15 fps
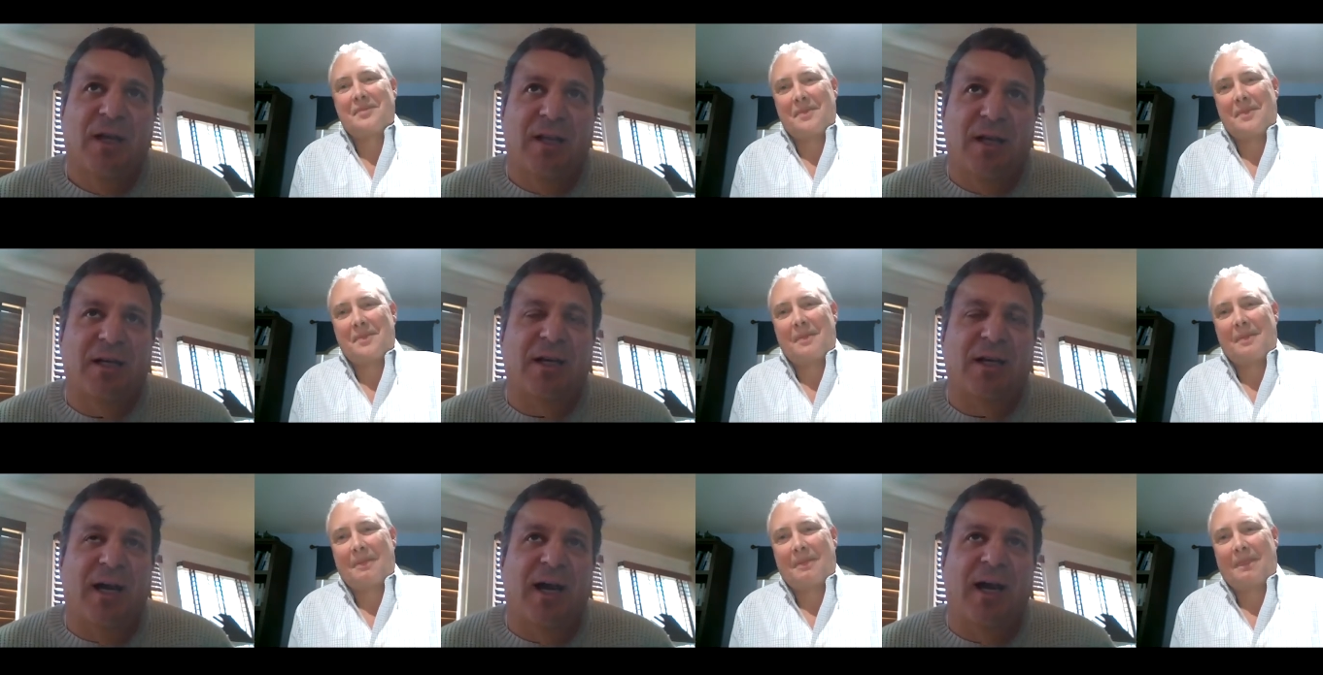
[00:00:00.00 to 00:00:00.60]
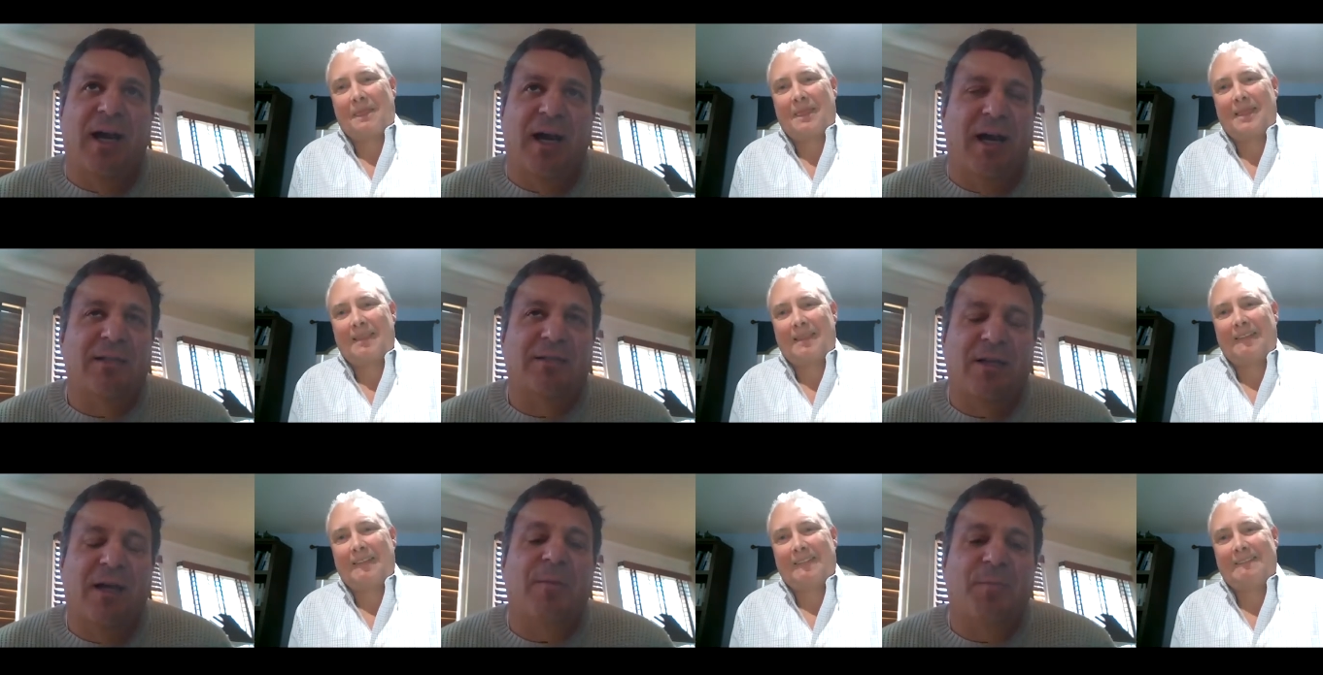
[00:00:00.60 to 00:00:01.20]
Speaker 1: Like I, I
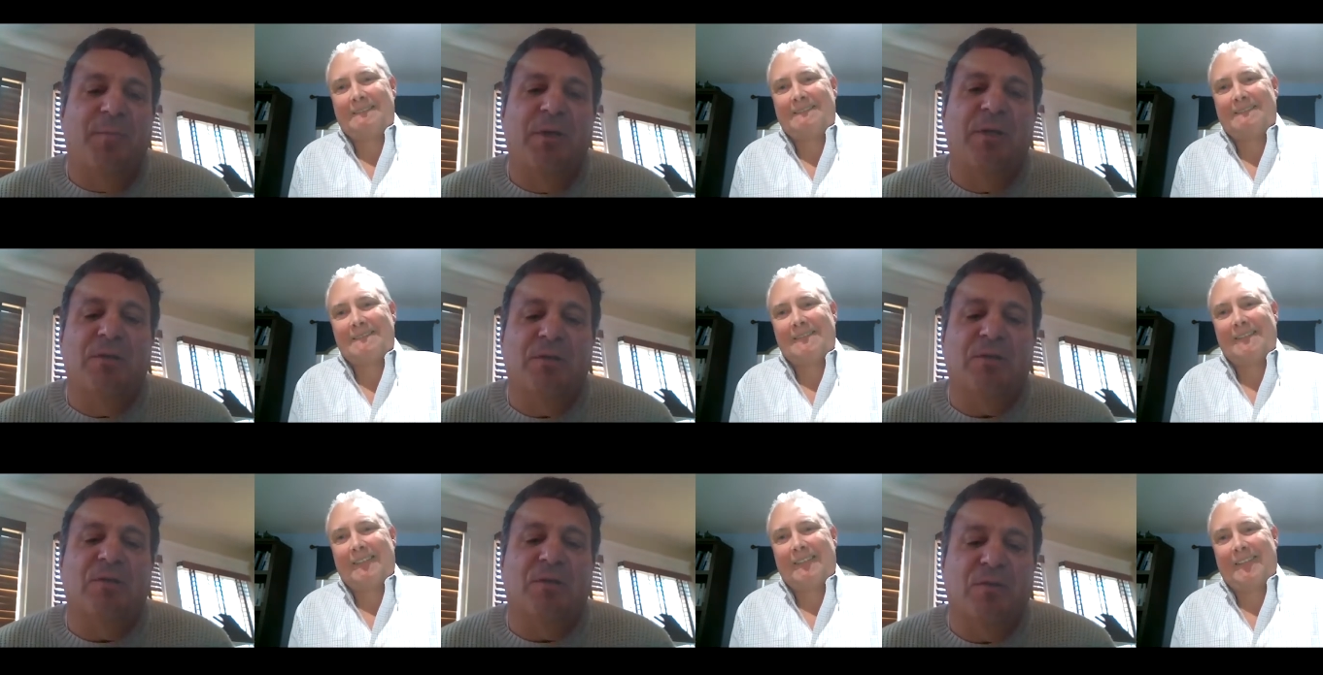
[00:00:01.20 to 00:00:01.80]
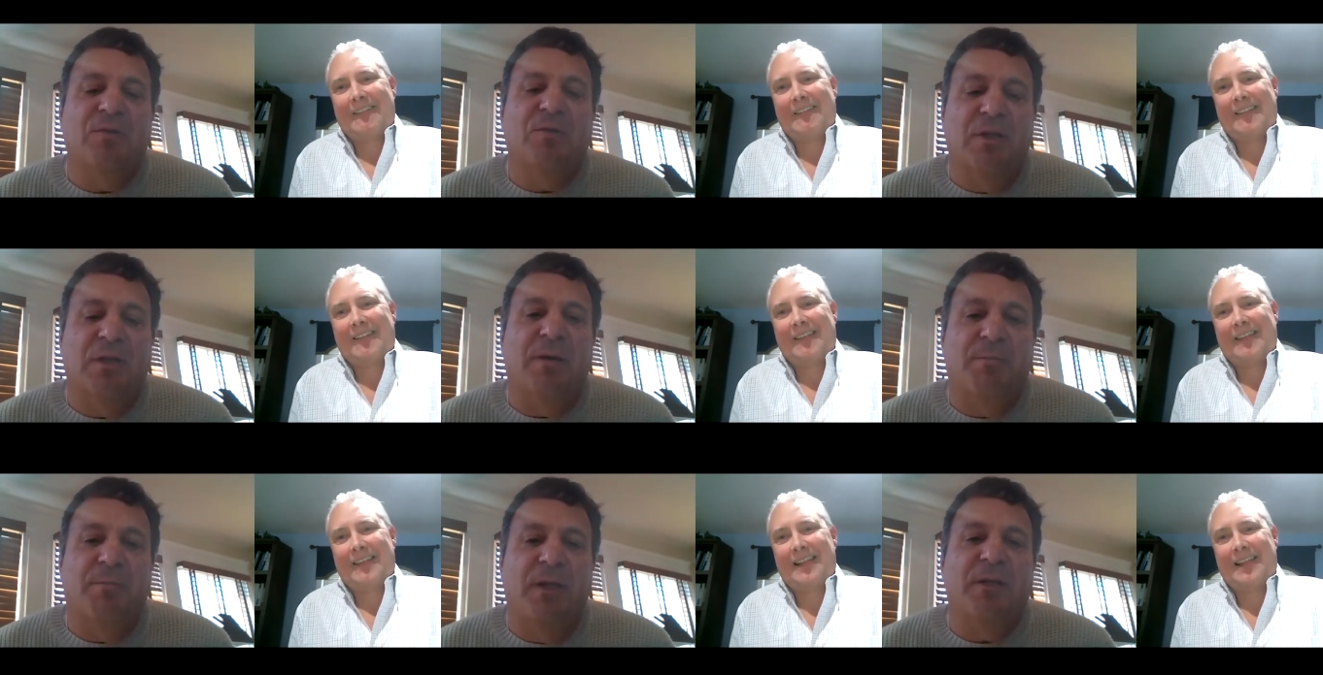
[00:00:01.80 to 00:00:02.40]
Tom Peters is truly
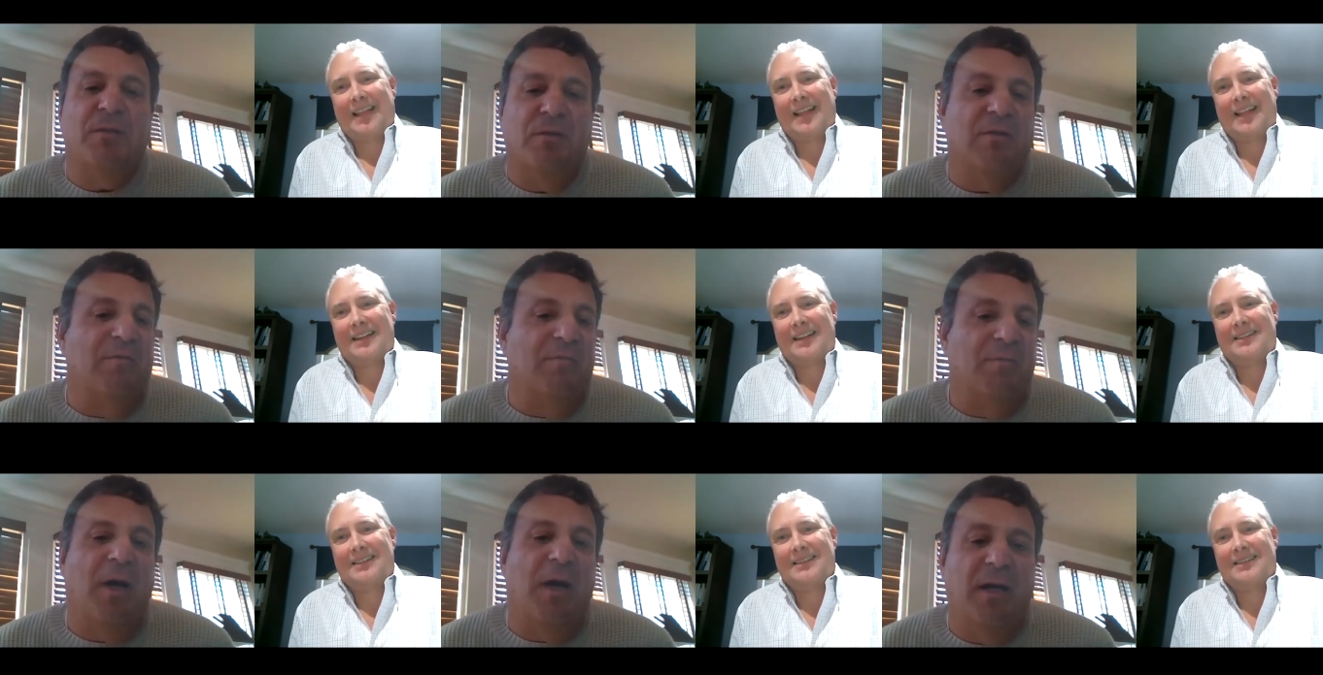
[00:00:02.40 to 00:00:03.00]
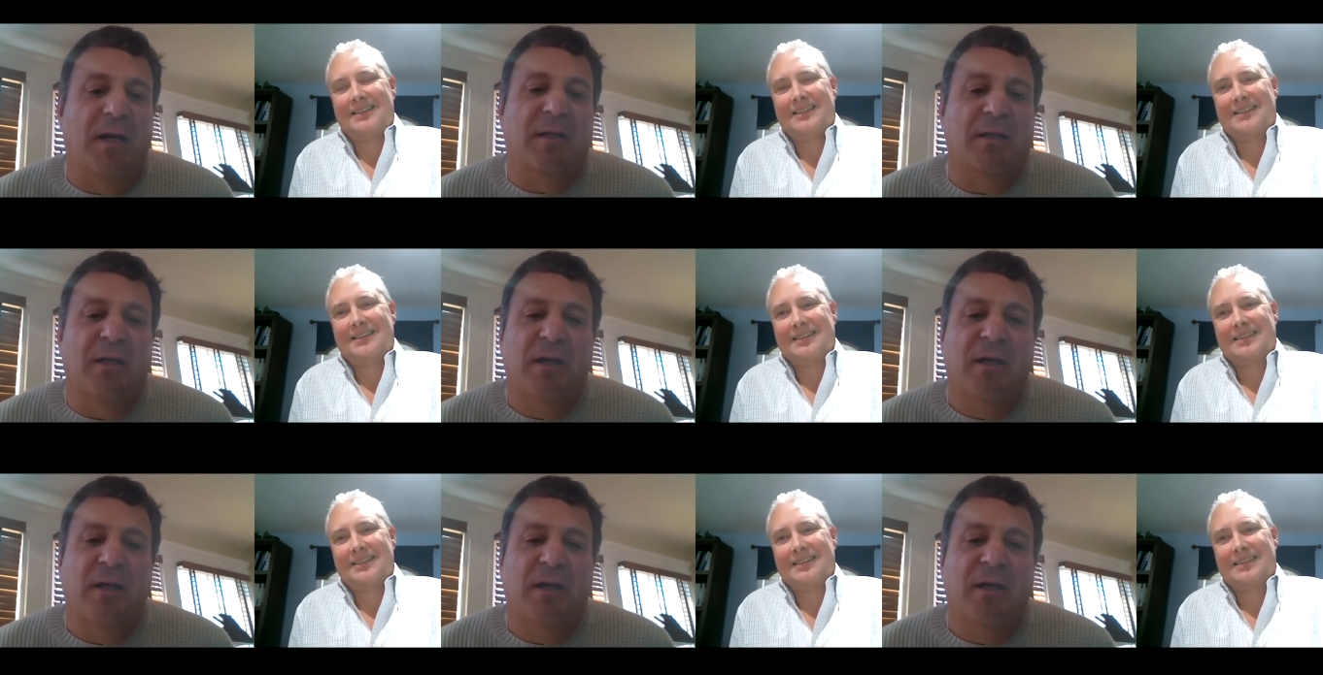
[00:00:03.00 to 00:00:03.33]
a mentor of mine